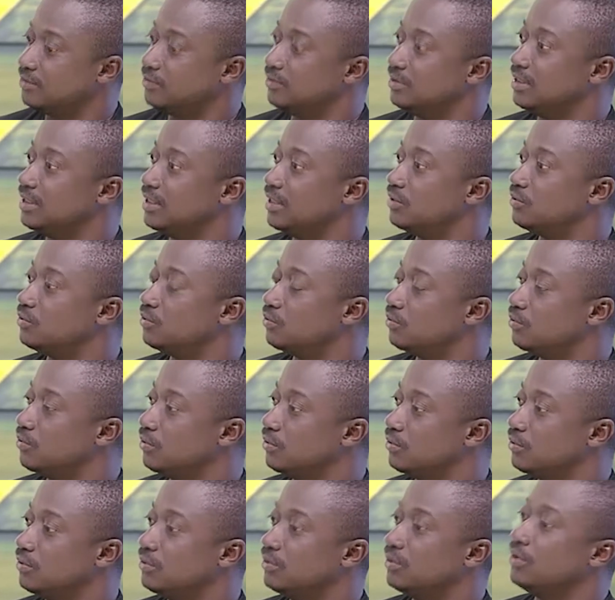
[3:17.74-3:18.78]
you needed to
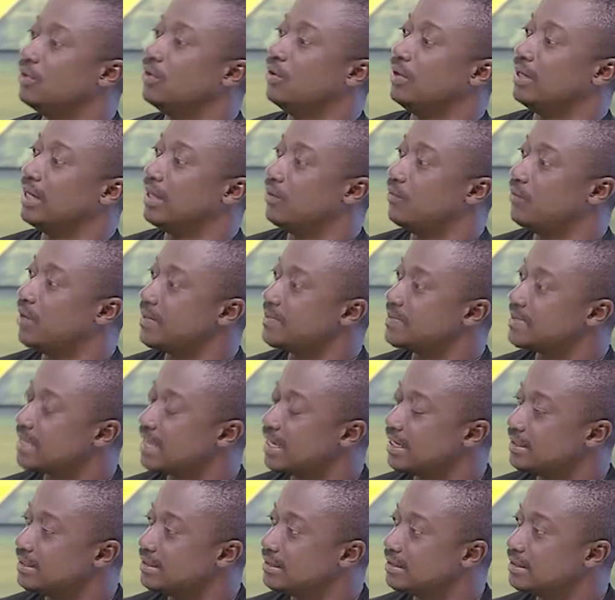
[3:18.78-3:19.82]
go on our
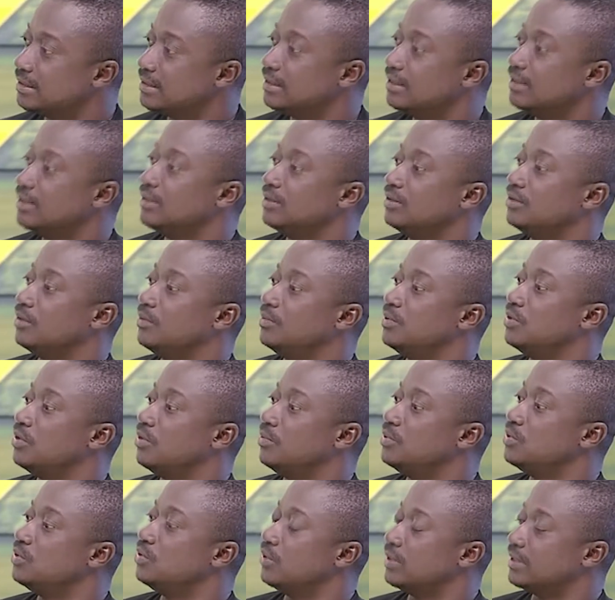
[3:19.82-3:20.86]
website mm -hmm.
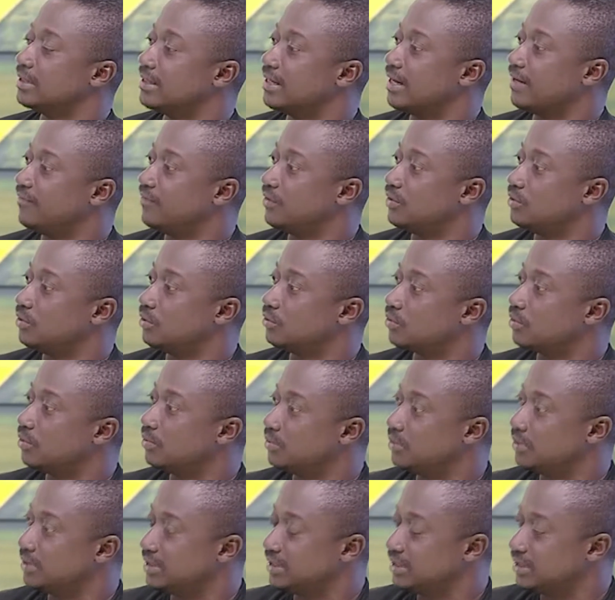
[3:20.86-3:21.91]

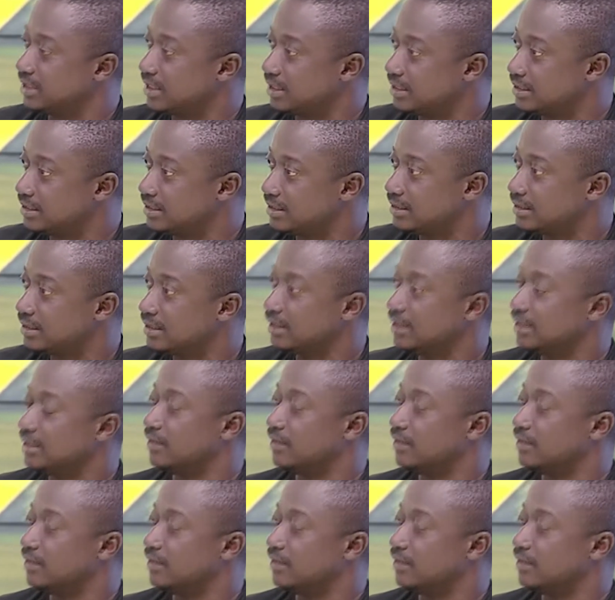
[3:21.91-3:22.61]
www.graphic.com.gh. Mm -hmm. Mm-hmm.